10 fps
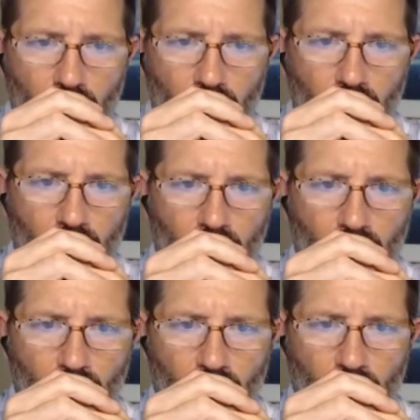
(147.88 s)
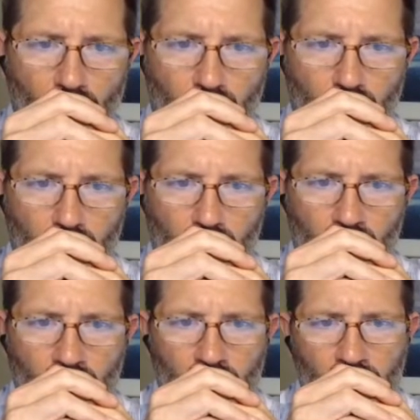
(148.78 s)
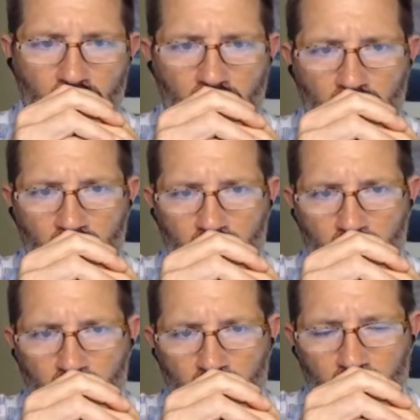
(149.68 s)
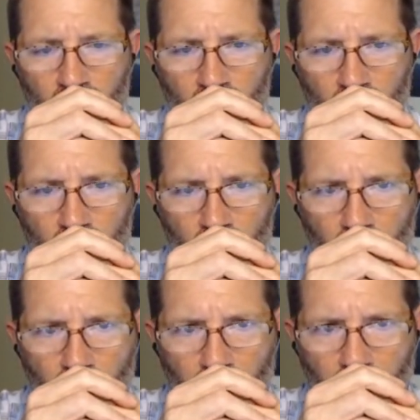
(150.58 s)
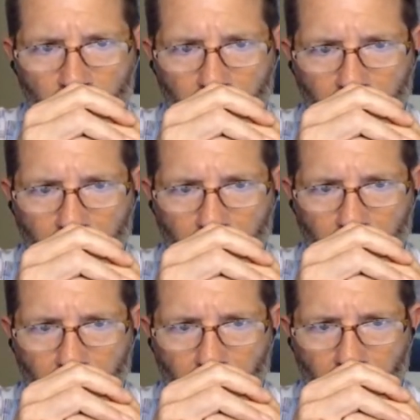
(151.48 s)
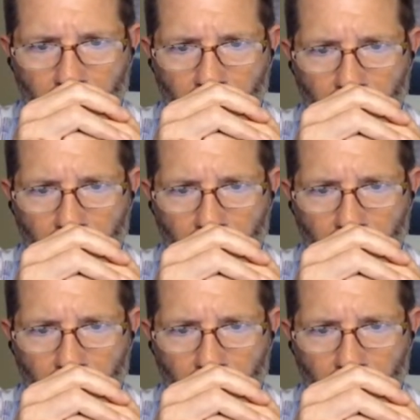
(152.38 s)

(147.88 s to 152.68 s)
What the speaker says: This person isn't speaking.